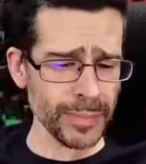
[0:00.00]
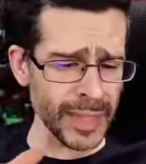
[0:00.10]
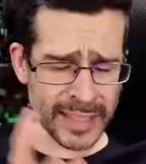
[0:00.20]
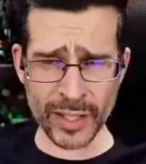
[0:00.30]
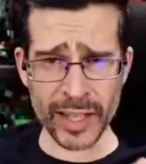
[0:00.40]

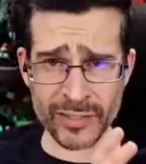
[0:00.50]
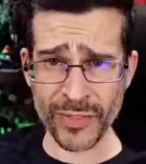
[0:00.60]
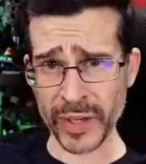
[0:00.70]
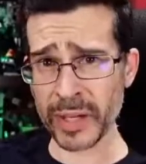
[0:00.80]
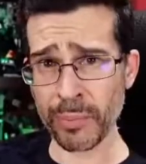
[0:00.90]
It's
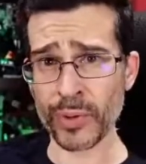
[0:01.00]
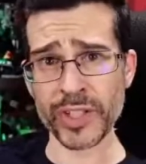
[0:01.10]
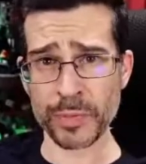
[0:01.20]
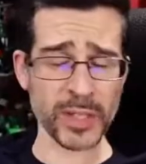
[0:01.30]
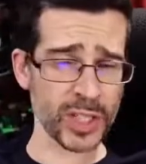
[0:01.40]
very important,
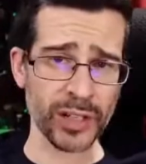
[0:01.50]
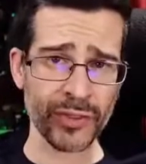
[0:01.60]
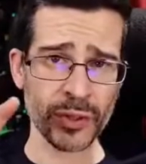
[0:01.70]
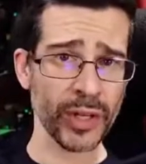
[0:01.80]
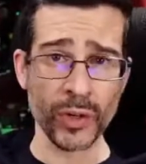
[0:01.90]
especially if
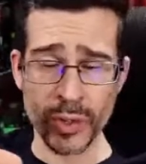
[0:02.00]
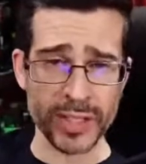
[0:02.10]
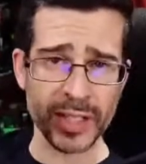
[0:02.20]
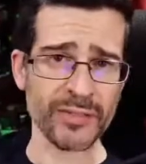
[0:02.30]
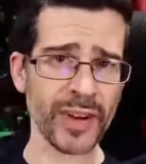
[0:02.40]
you're in a
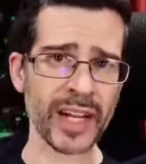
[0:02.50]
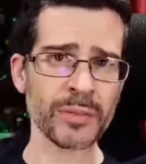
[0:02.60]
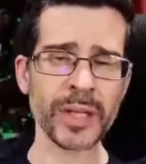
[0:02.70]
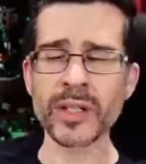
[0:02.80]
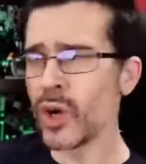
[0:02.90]
noisy
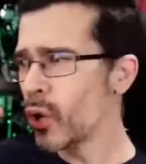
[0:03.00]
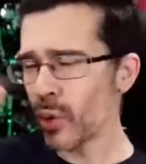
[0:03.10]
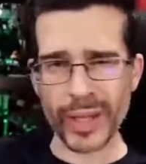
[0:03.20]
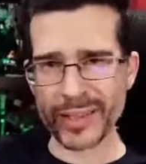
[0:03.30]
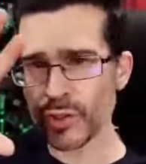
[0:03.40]
environment
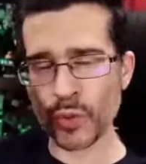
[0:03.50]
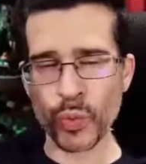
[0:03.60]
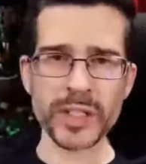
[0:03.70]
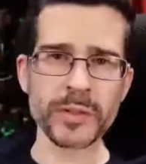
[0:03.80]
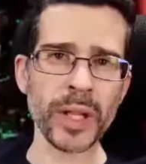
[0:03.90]
or like there's
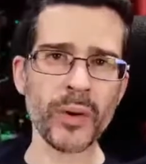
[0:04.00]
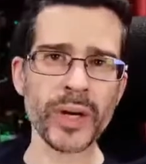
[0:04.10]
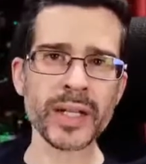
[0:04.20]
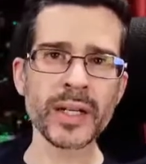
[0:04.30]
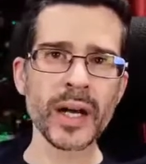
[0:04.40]
wind
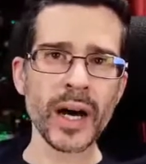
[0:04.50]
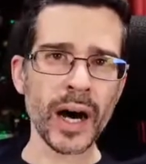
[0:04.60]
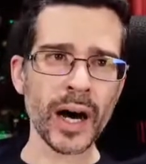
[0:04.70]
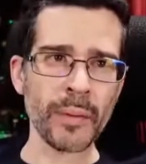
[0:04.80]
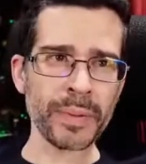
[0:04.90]
blowing.
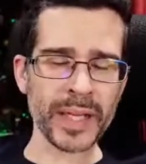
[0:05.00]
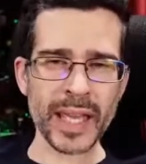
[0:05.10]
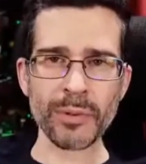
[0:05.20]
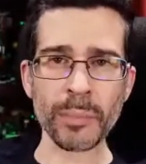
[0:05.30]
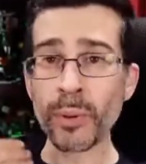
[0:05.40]
Being
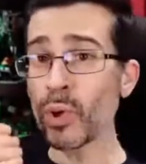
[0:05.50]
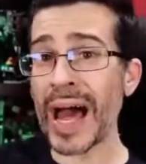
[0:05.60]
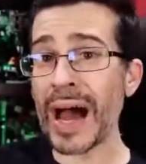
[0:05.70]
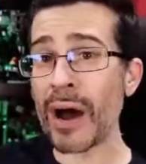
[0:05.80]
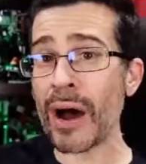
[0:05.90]
able to pull
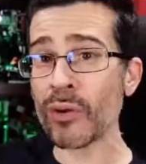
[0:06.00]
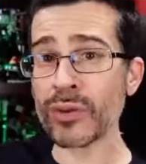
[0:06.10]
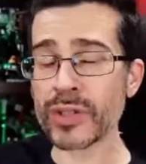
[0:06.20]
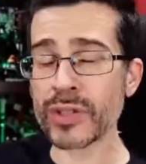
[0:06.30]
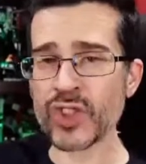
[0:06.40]
out the
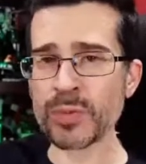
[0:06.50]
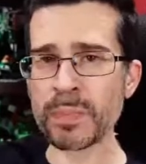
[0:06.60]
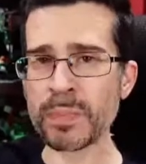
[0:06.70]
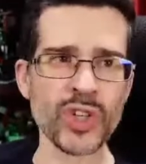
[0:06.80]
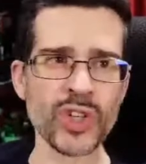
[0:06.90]
speech,
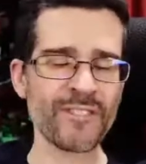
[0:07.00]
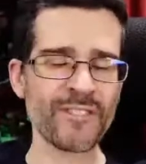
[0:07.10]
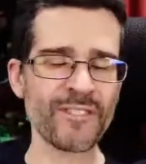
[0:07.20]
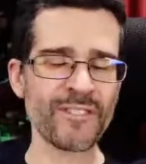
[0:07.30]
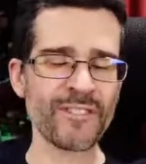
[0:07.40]
I
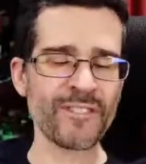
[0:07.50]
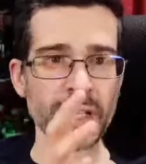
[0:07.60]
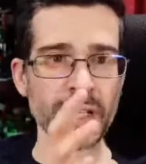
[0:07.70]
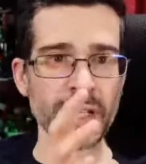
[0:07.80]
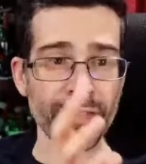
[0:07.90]
feel Google's
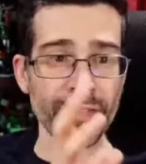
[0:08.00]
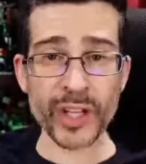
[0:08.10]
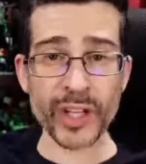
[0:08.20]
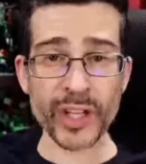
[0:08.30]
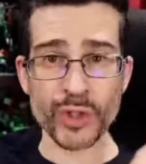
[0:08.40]
done a very
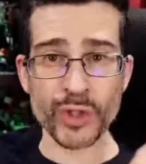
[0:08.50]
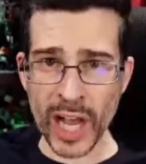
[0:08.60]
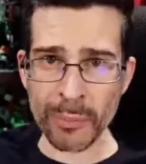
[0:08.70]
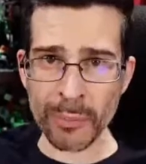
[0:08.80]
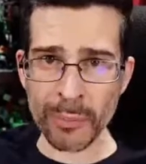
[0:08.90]
good
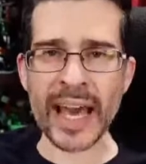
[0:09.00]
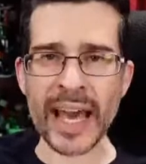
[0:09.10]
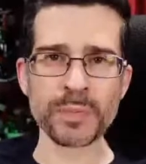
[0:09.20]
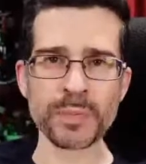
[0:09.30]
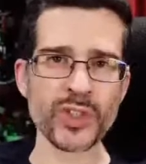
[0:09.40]
job with that,
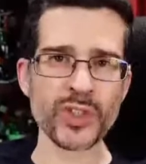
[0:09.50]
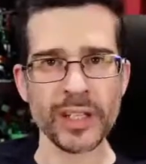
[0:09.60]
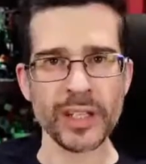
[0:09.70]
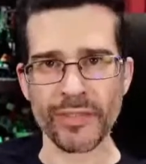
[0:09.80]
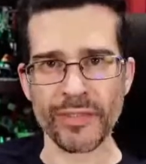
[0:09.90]
especially in
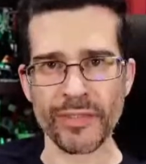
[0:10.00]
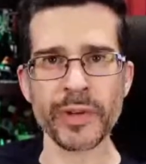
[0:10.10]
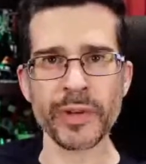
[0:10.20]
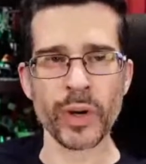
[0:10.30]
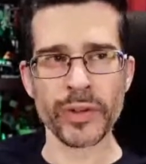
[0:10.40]

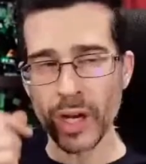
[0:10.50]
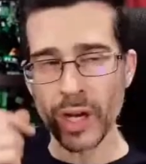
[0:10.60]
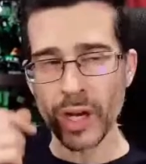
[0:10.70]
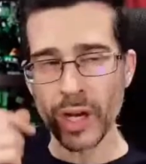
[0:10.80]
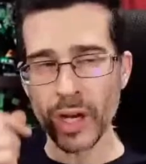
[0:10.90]
environments where the
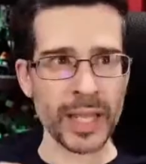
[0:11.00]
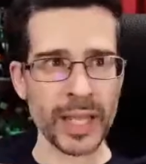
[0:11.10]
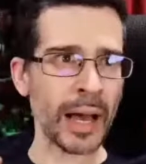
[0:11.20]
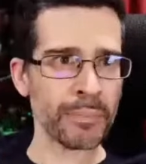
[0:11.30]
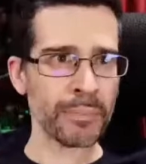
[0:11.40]
audio may
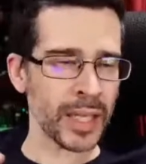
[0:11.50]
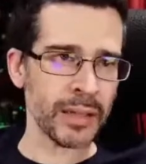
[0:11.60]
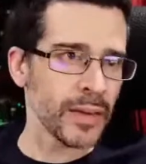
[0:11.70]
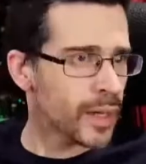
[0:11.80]
not be